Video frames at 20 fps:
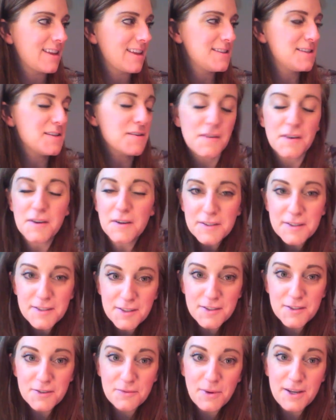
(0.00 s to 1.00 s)
difficult
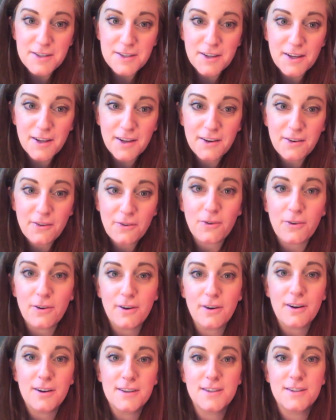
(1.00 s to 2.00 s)
situation
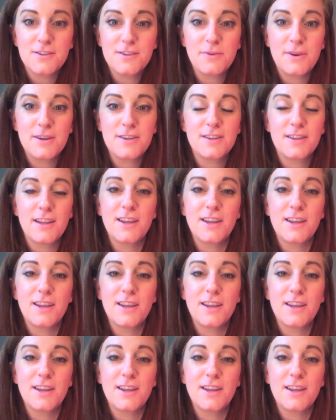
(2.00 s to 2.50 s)
or a situation